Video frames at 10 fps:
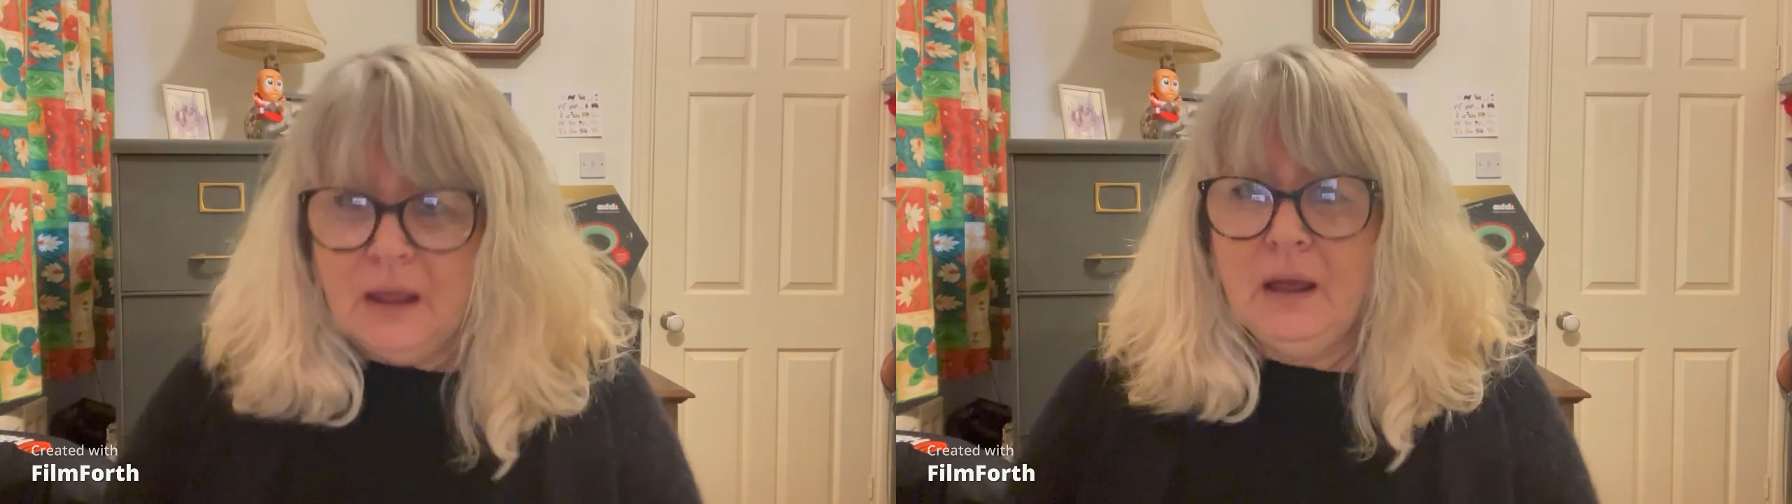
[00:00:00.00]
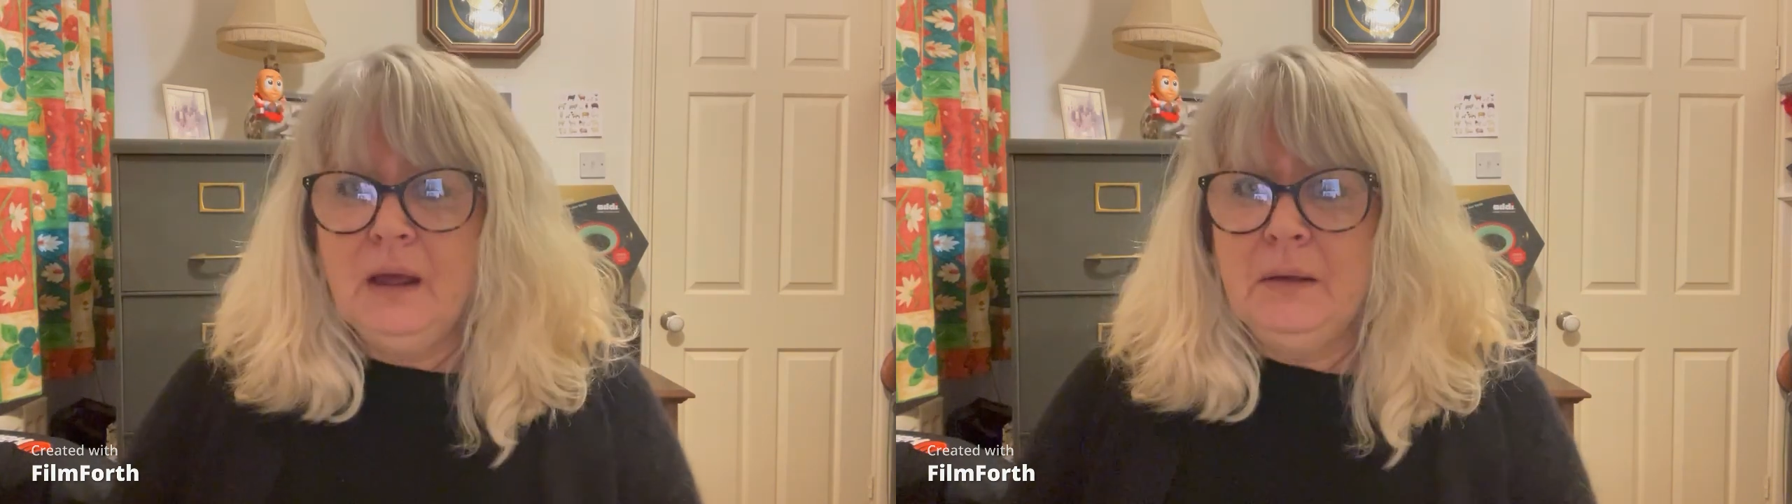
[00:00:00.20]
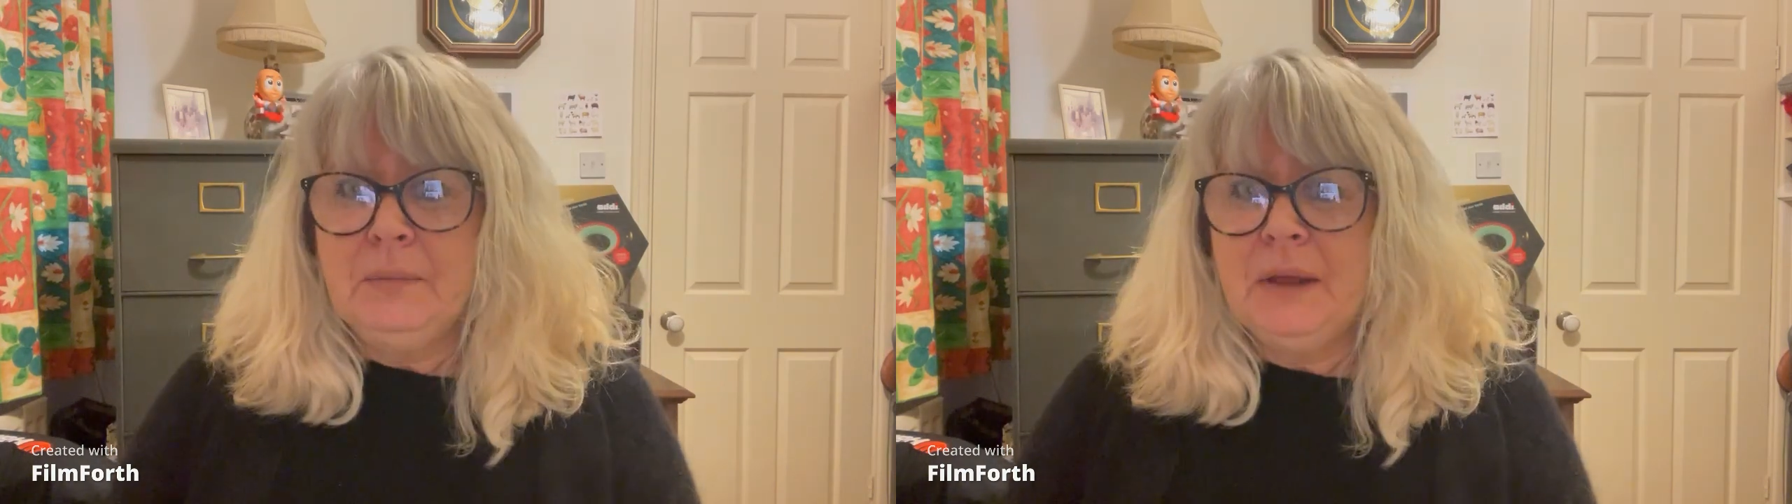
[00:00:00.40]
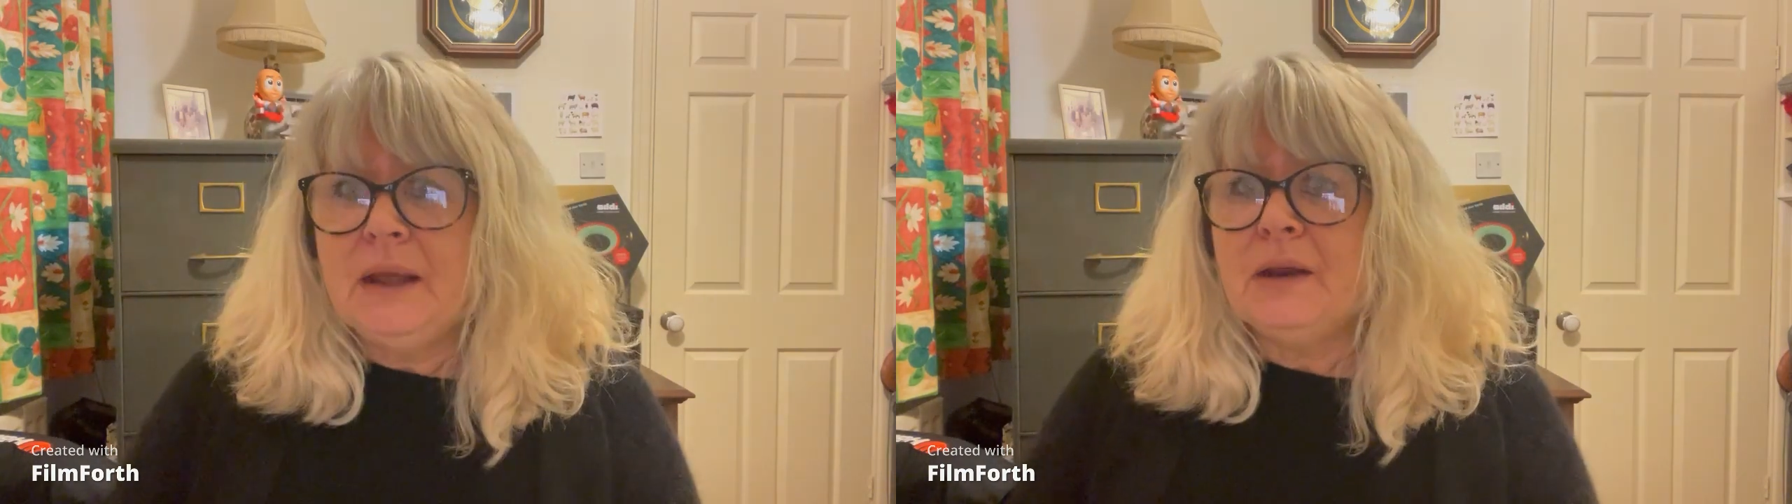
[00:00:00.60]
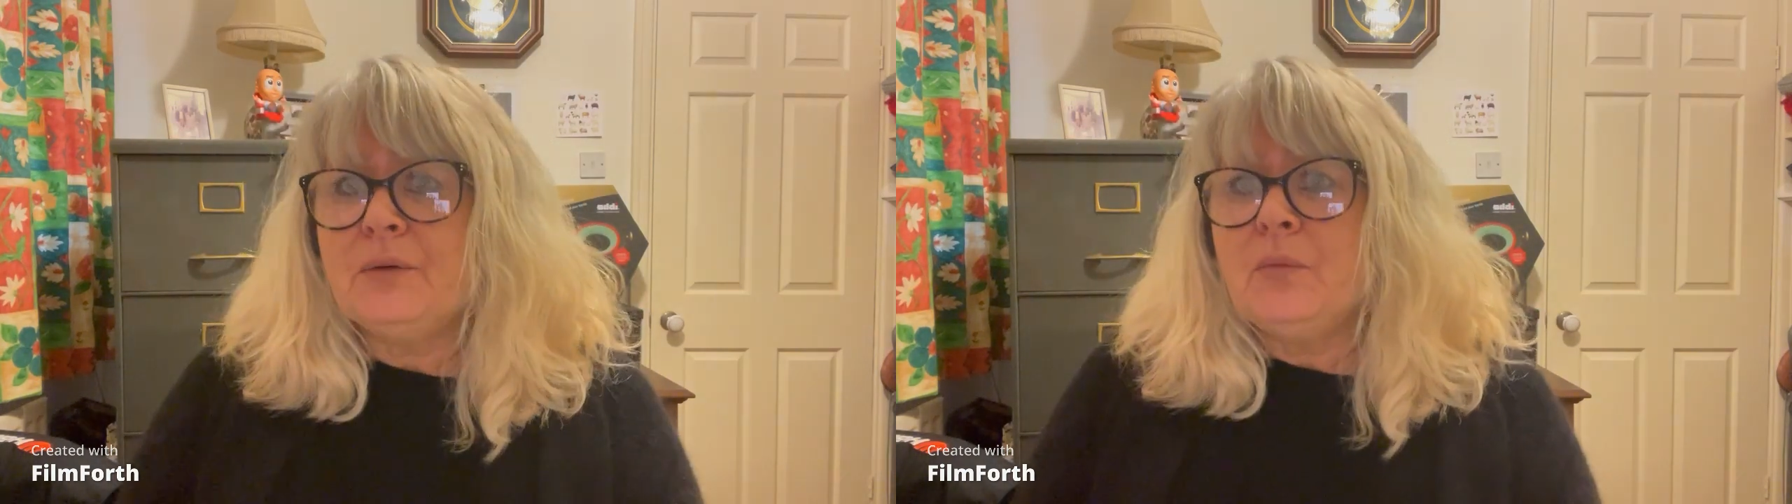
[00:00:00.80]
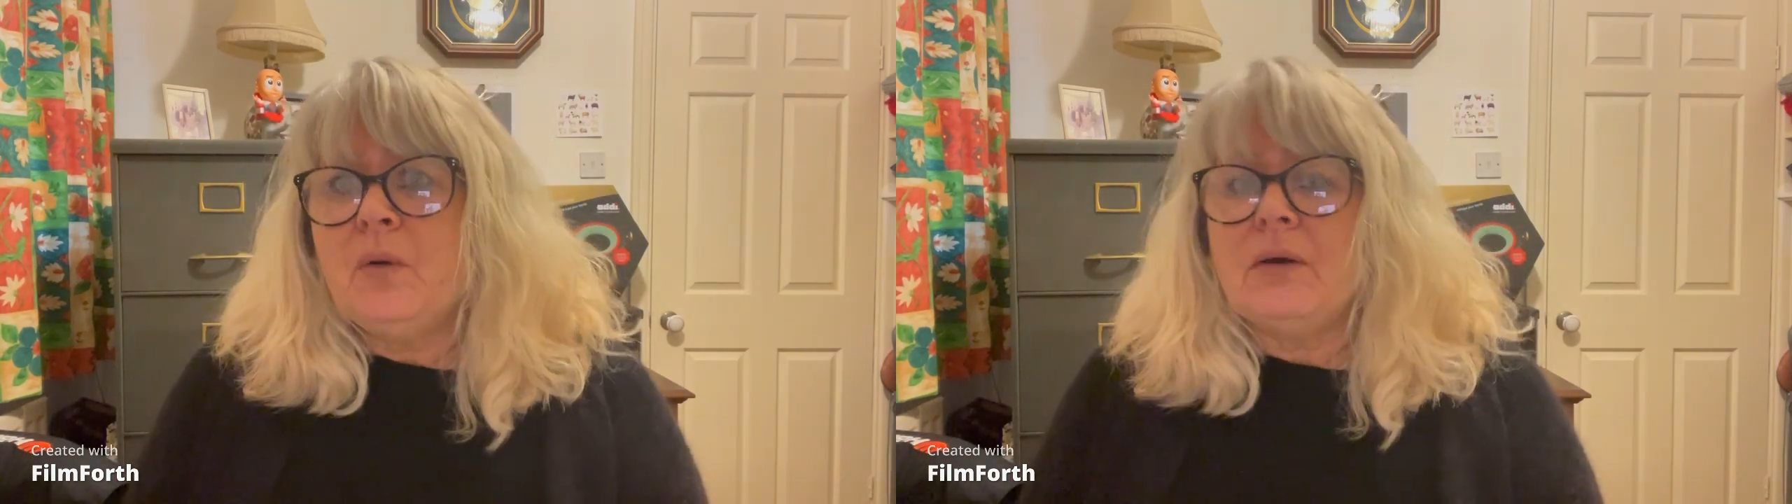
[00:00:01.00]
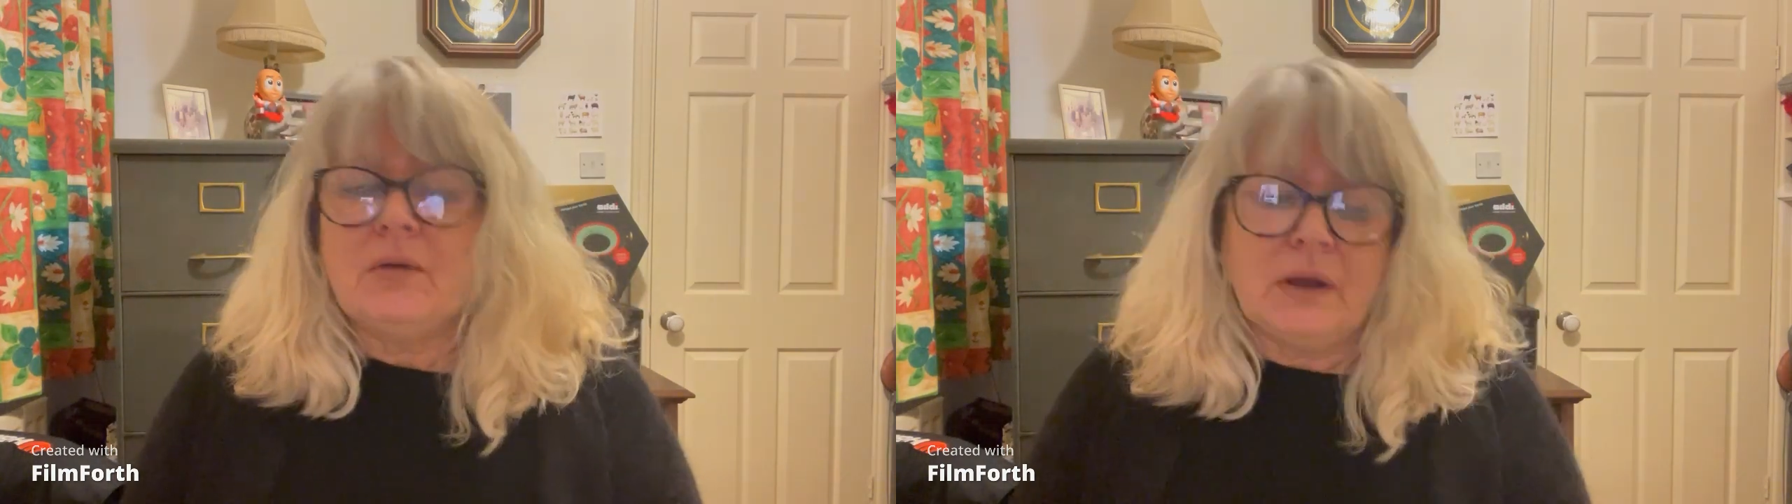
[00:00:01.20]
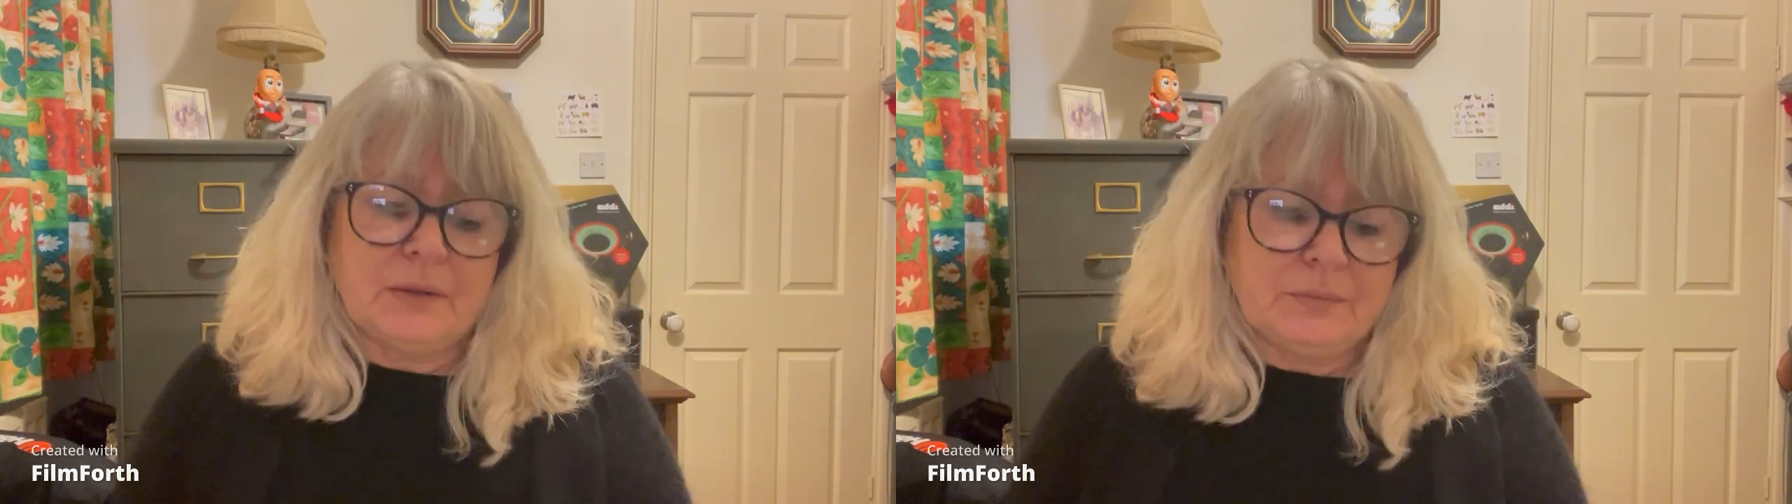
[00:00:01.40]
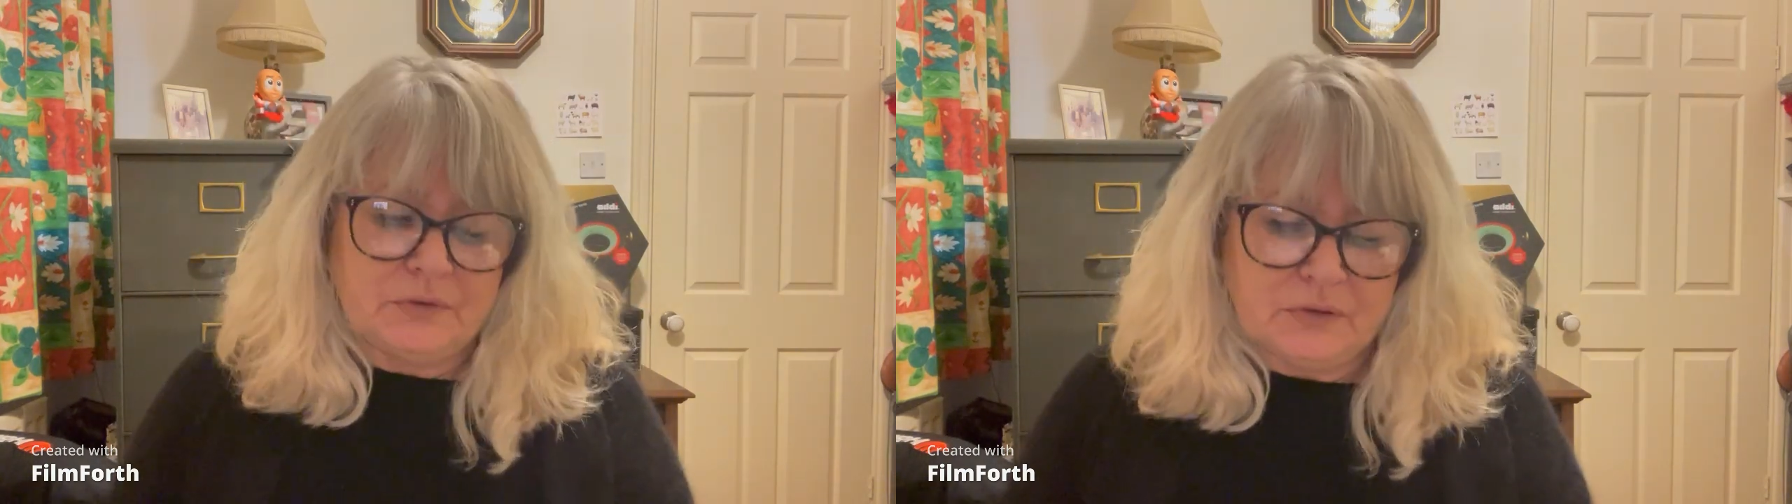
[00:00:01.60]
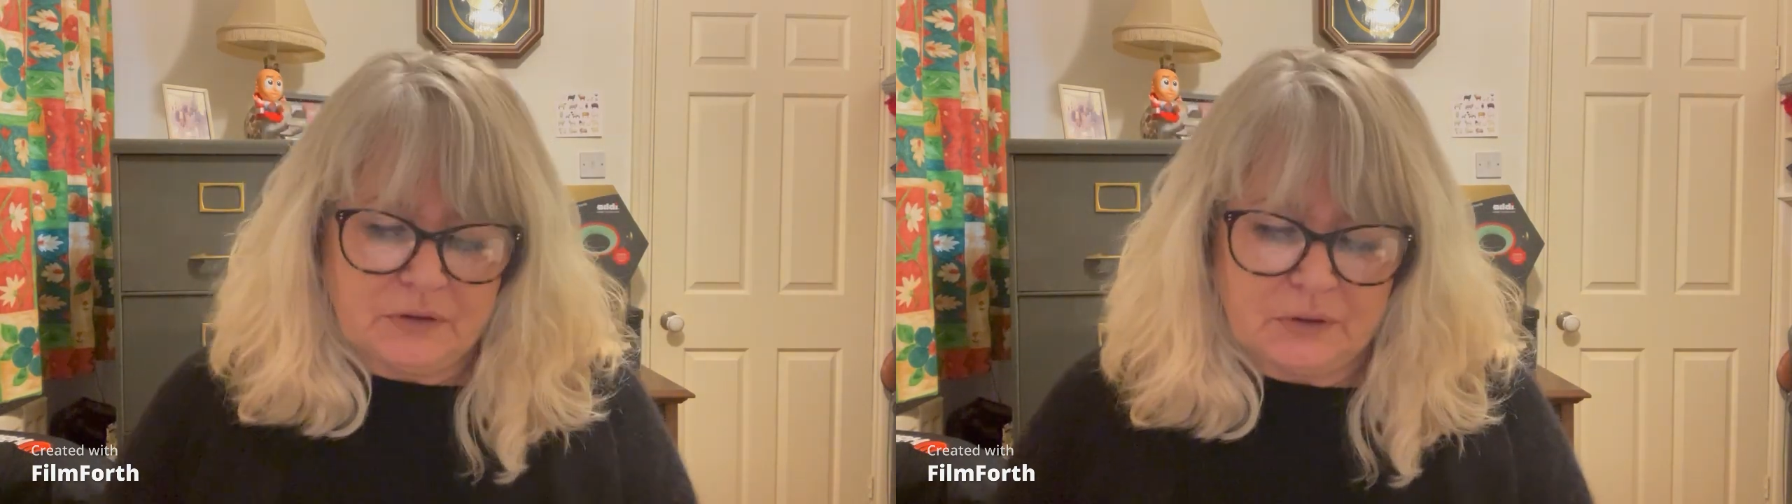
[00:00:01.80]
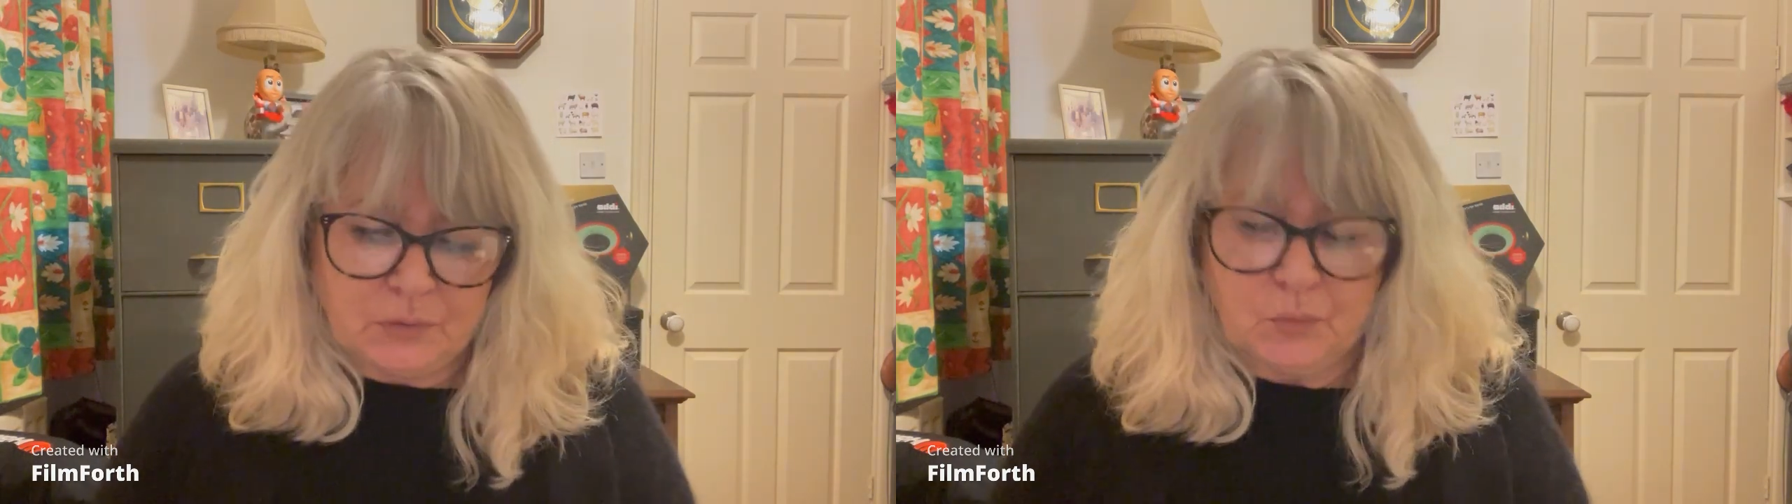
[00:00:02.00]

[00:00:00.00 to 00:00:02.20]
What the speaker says: Hello and welcome to the